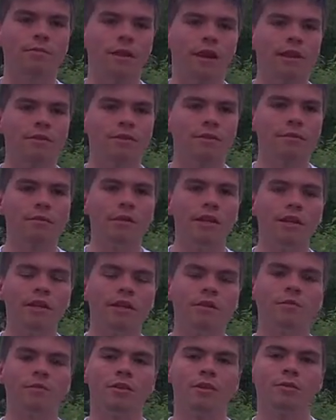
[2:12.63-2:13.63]
have some
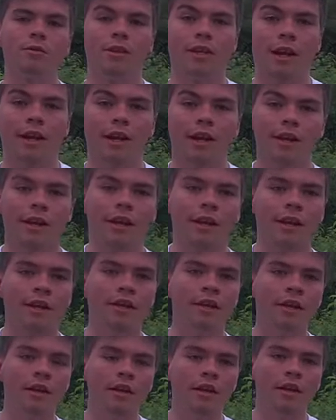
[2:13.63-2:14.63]
meaning with the regatta
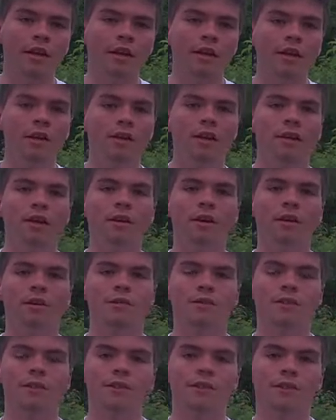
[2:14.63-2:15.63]
again,
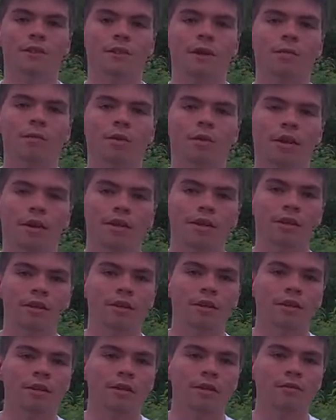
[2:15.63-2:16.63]
which is samqwann,
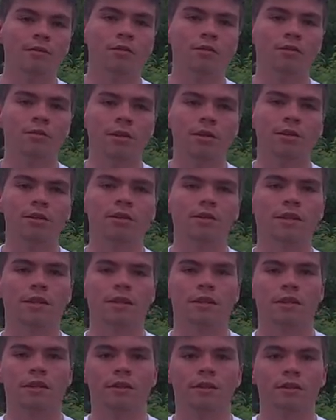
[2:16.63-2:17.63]
which we use
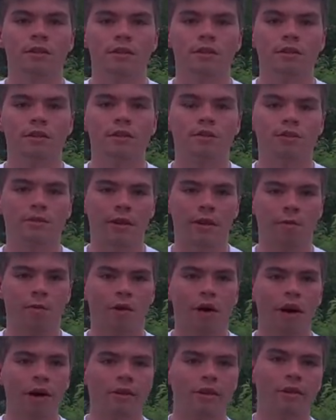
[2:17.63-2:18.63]
to define
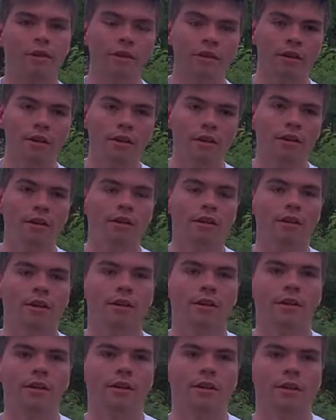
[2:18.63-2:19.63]
water.
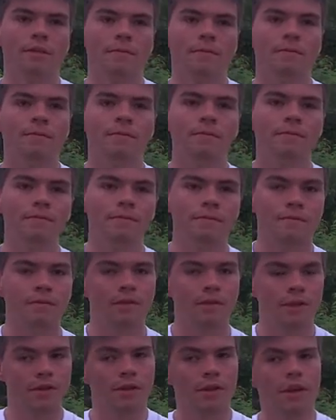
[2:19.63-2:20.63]
And
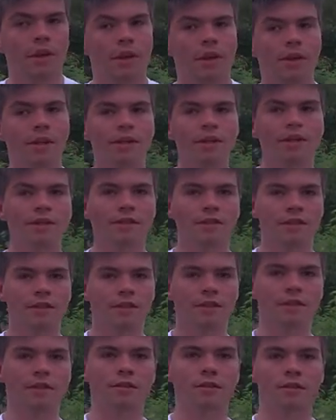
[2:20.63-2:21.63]
so yeah, I guess
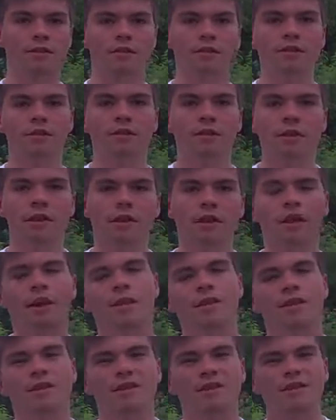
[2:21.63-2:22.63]
it
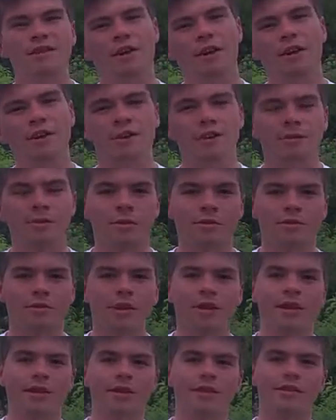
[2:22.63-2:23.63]
kind of ties into the
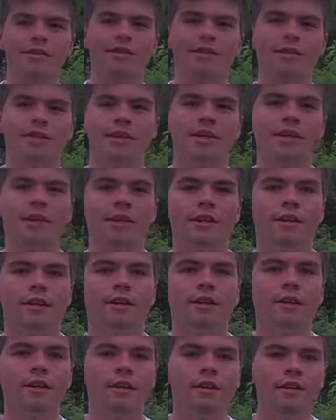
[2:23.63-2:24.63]
regatta since they're